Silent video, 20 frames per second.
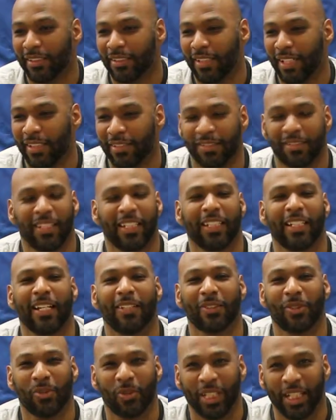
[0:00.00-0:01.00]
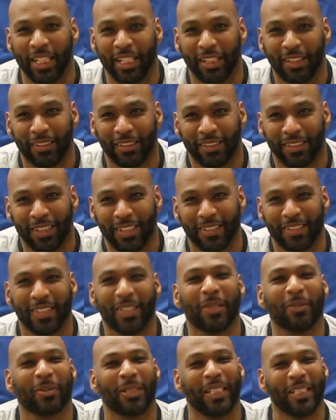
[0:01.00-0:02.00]
has to take out the trash, has to
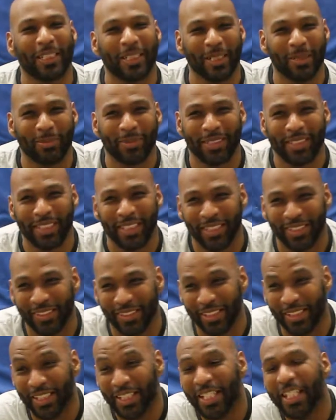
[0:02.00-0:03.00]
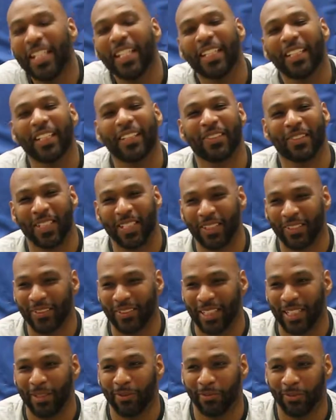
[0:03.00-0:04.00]
help clean up the kitchen, gets yelled
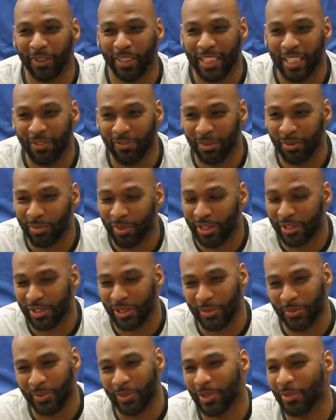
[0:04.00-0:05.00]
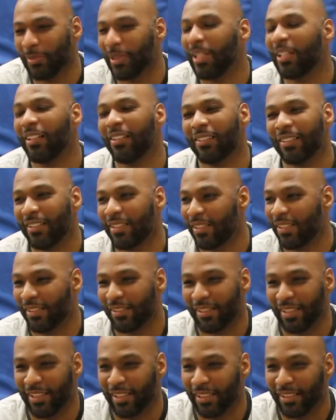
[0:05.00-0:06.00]
at for having a messy room, all of
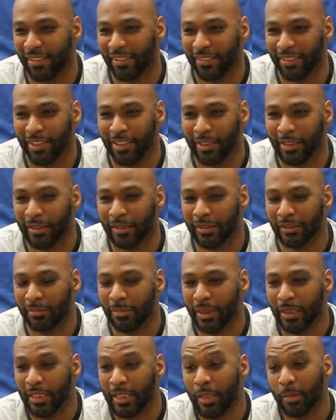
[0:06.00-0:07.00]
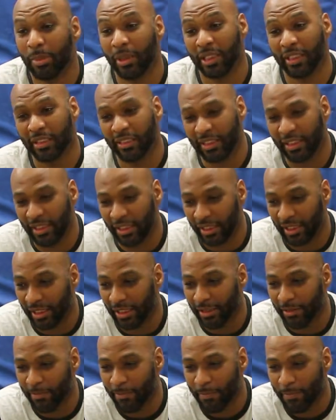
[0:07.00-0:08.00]
these things. But a good
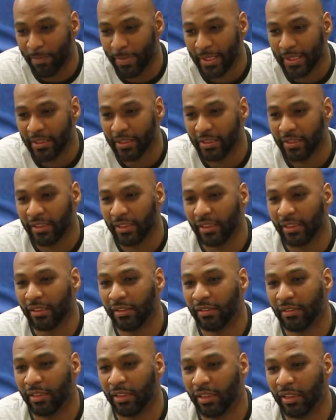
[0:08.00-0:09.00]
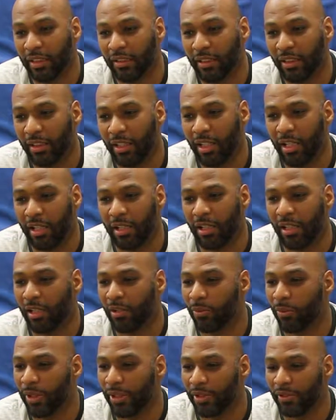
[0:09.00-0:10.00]
kid. He's
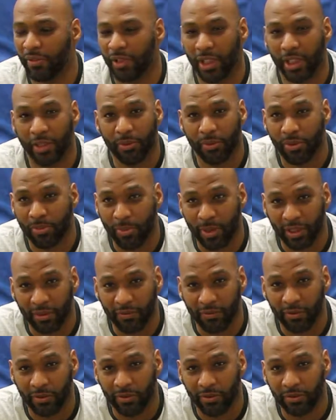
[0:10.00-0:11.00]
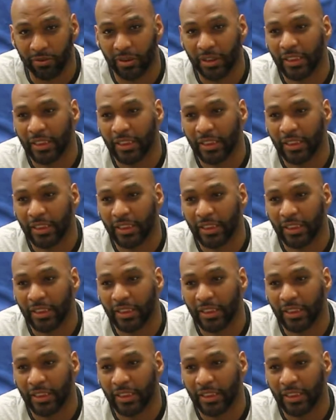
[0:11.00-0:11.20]
always very respectful.